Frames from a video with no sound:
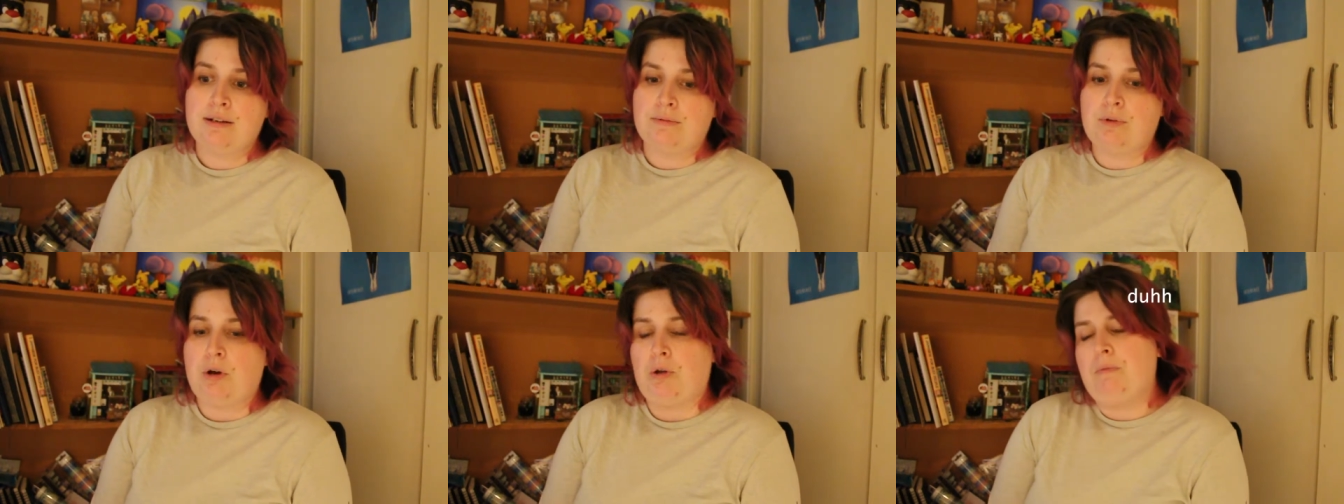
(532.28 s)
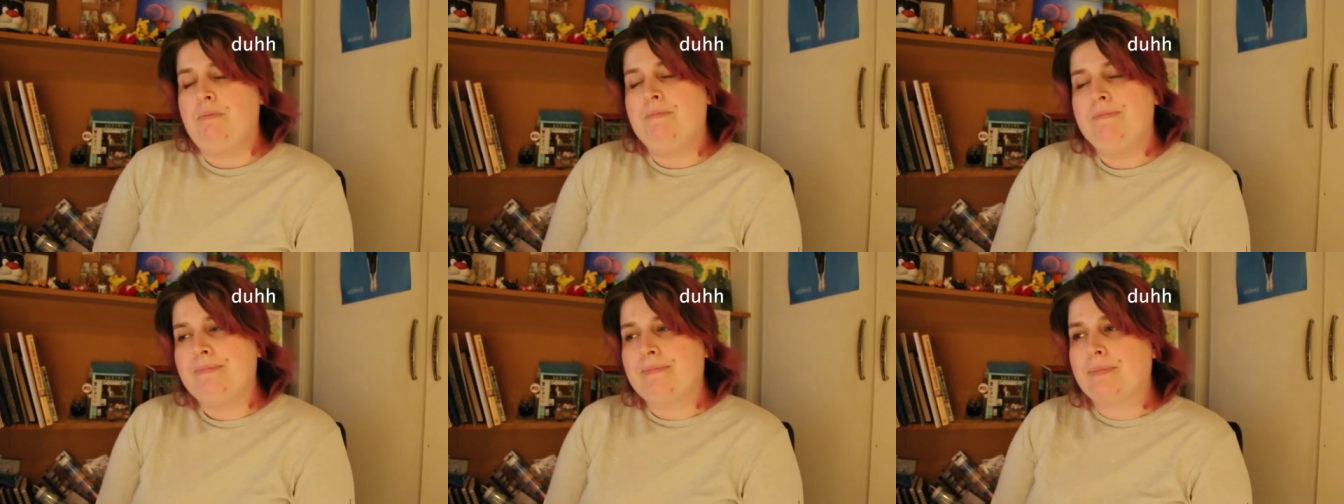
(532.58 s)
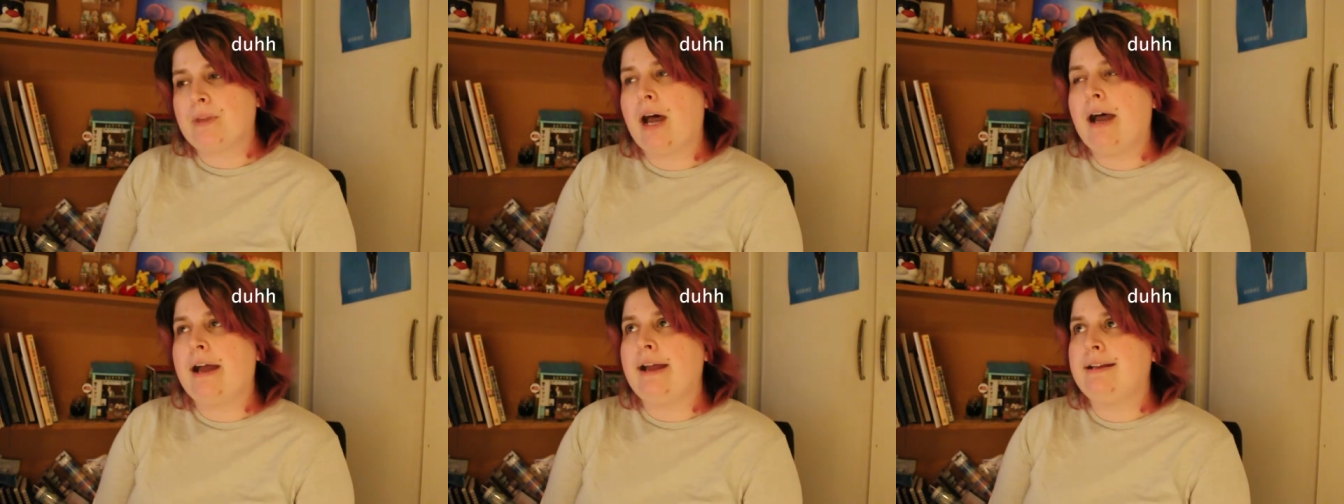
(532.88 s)
Well,
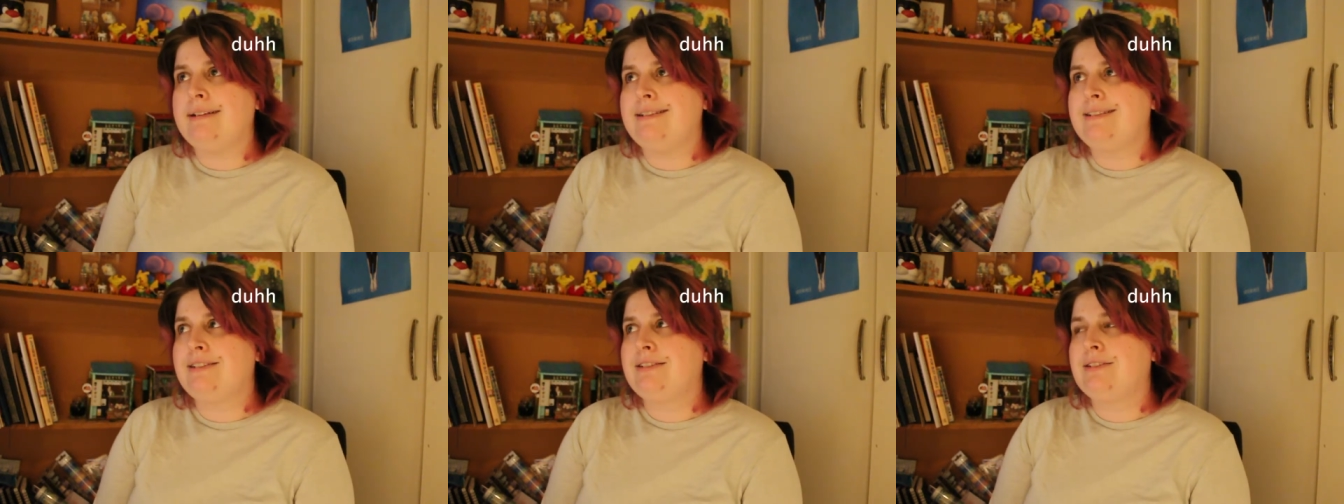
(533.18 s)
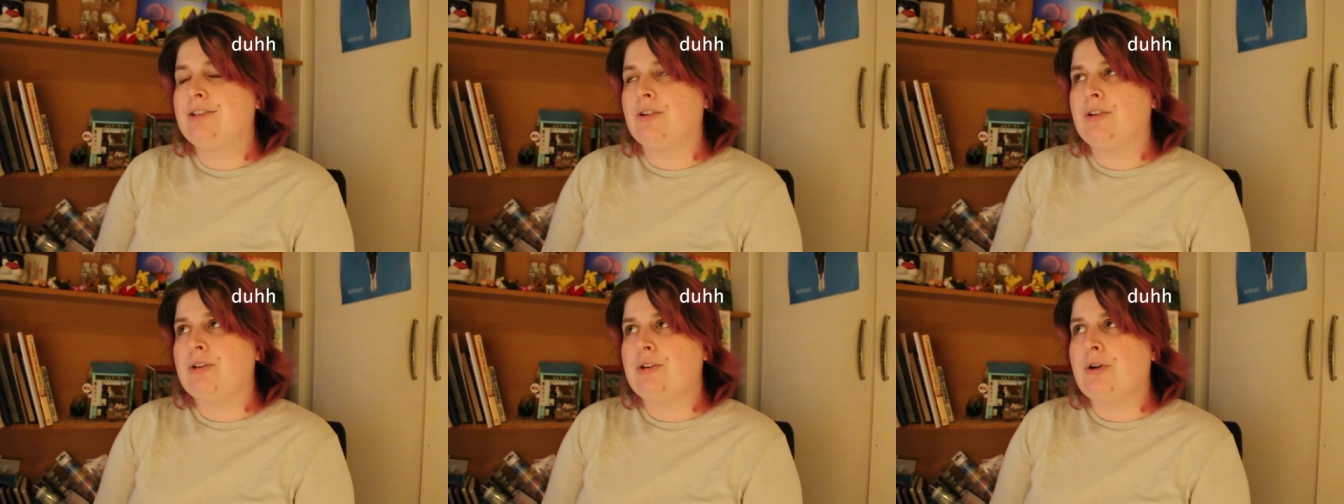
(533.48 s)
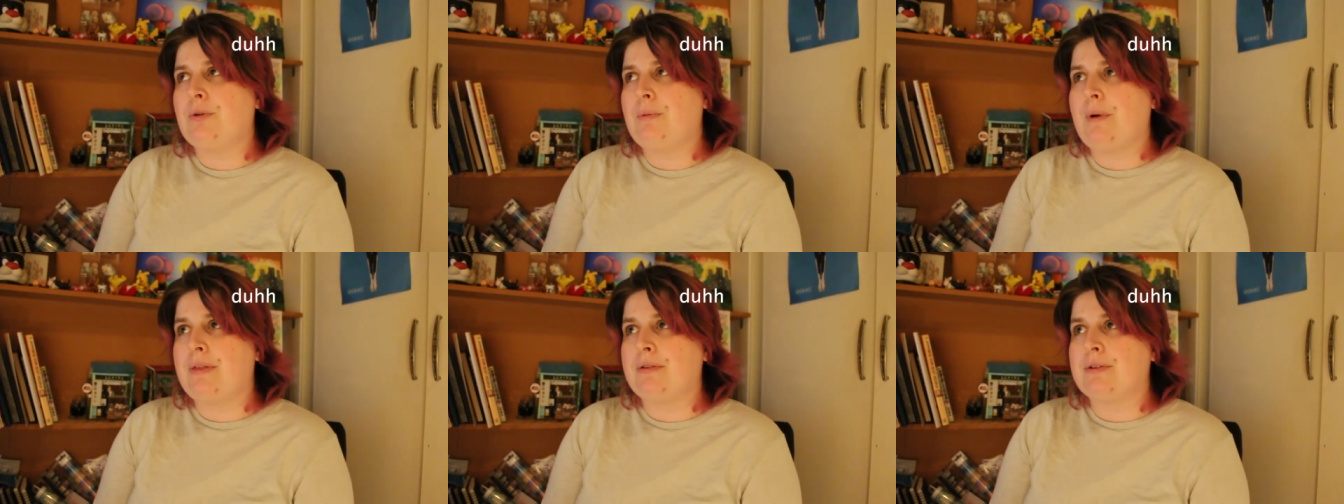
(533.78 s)
I don't
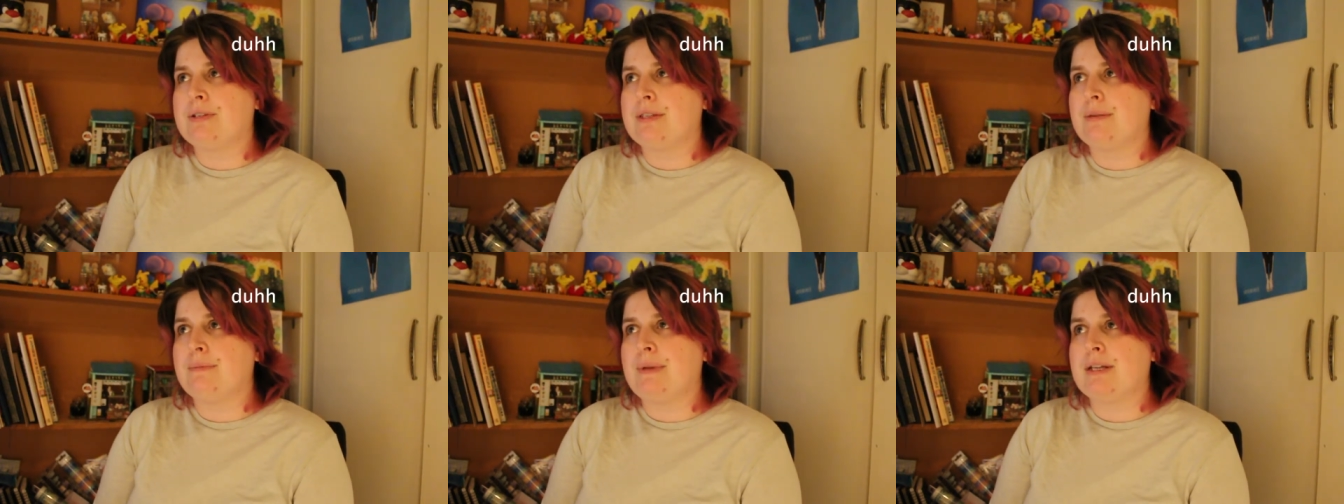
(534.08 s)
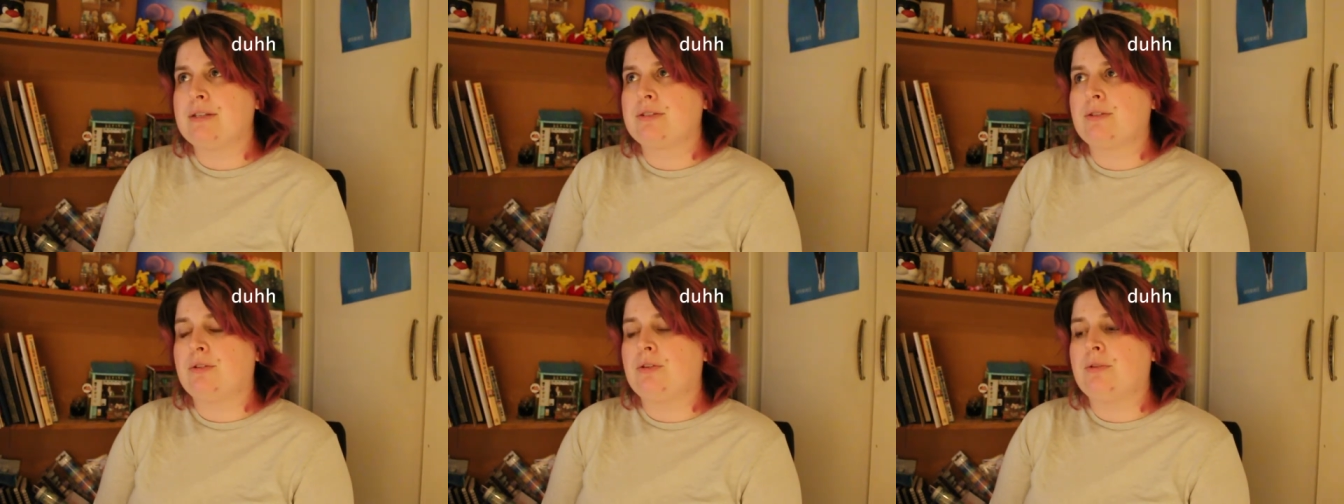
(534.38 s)
know whether it's the best